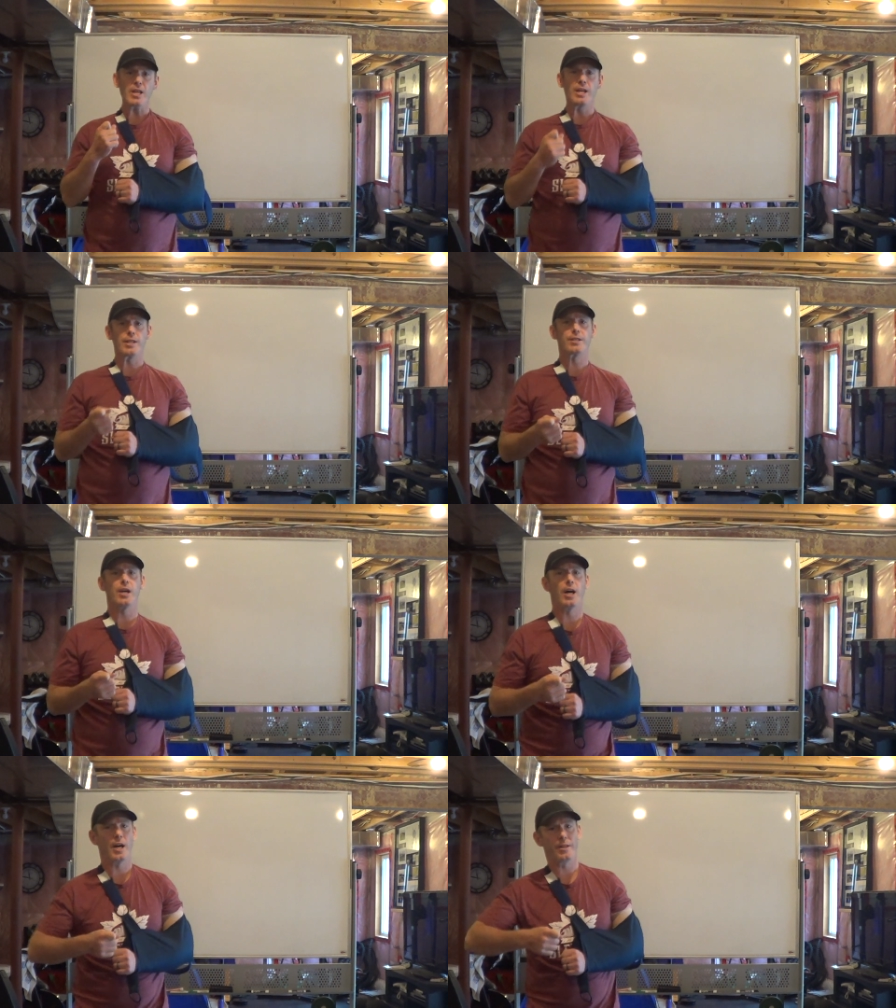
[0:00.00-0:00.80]
is
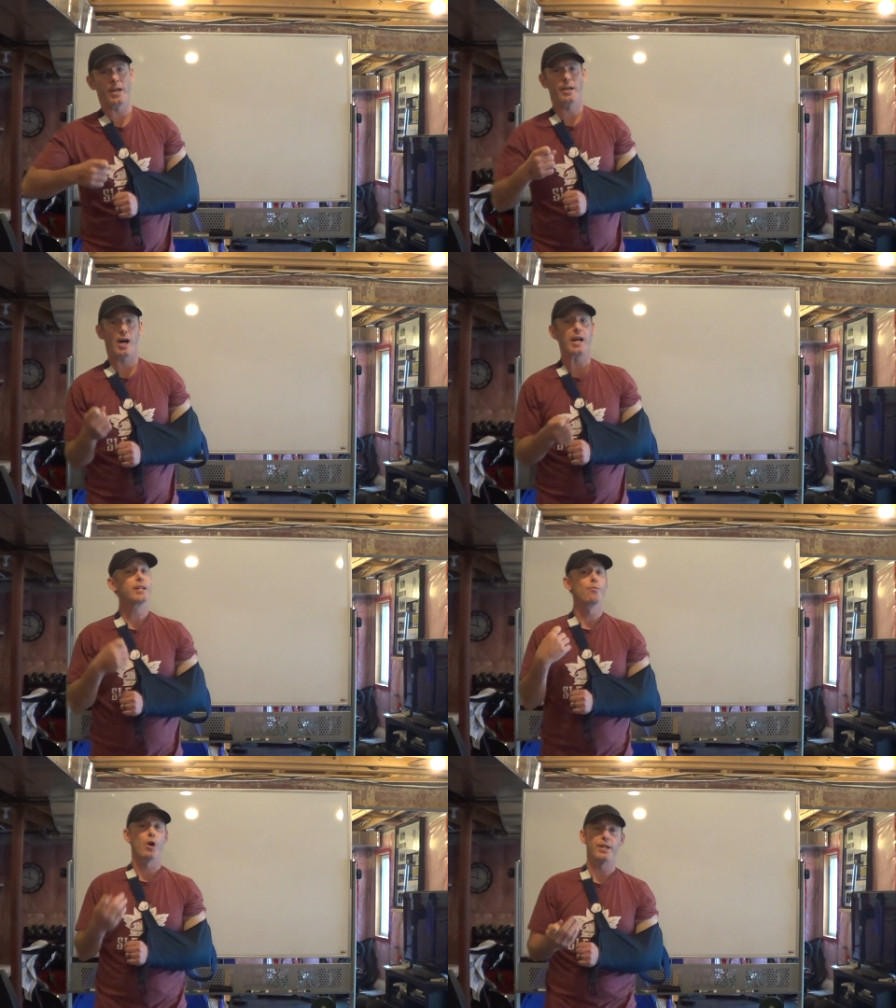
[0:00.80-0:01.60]
uh, that I
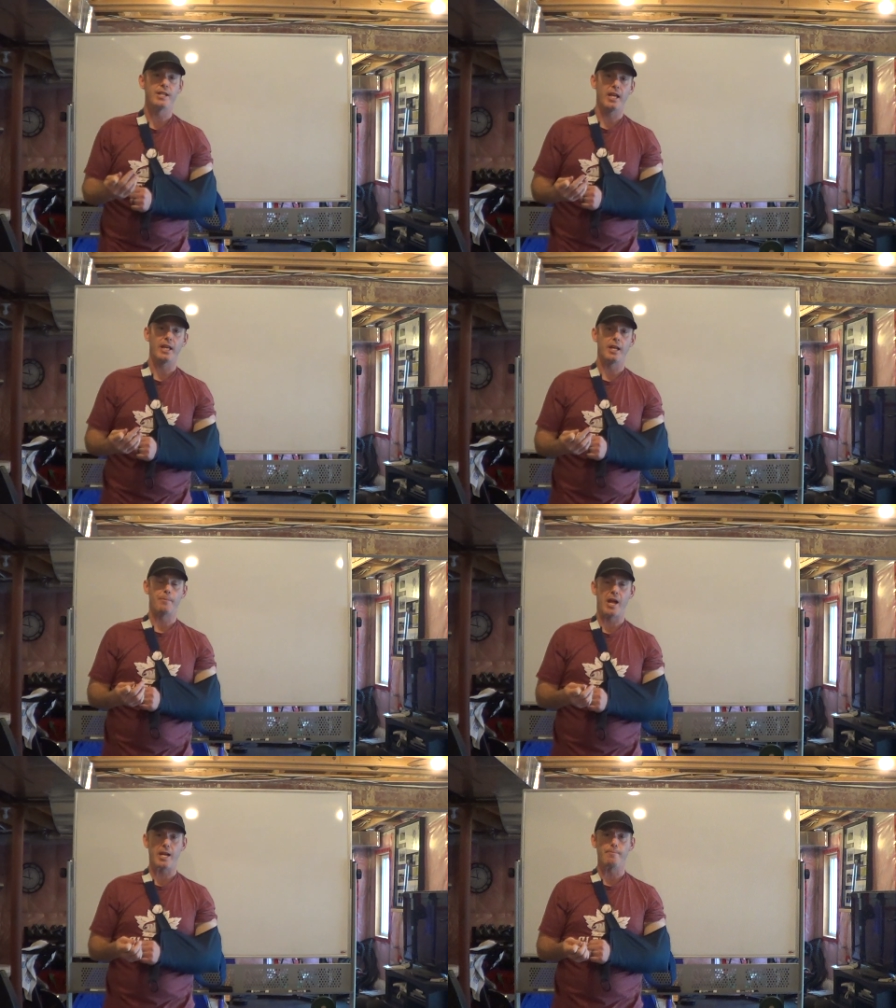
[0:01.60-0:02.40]
didn't want to take any
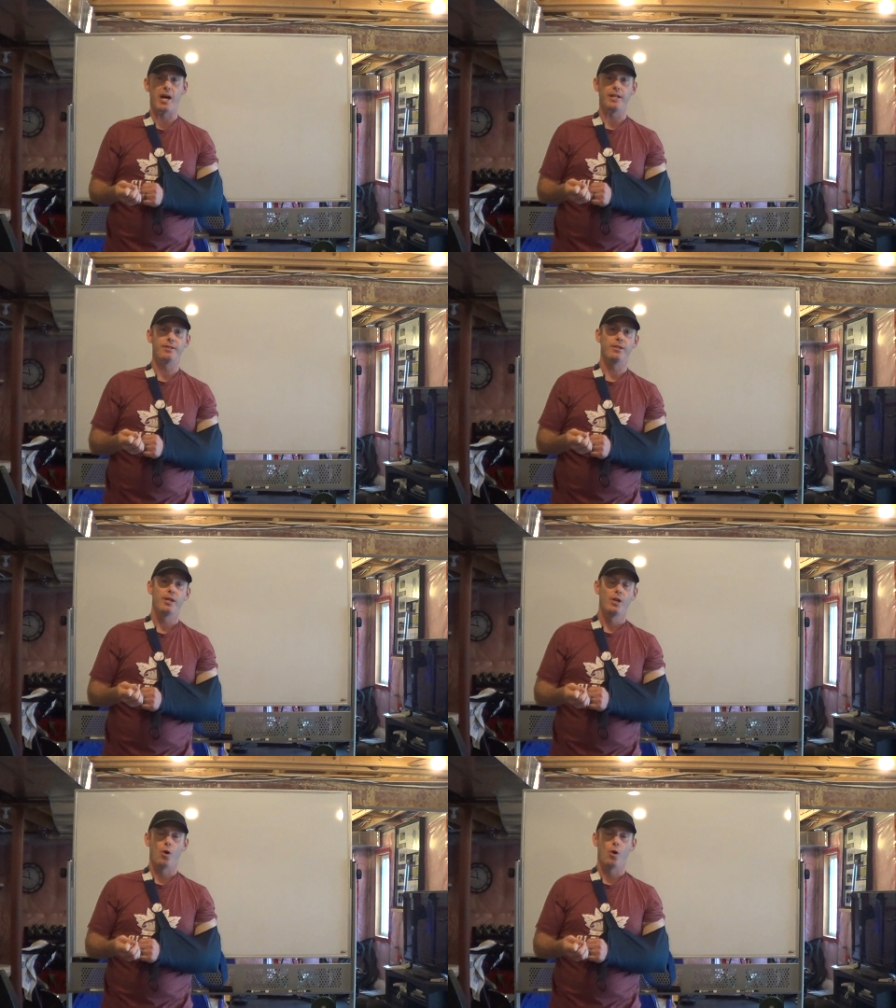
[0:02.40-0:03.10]
pain meds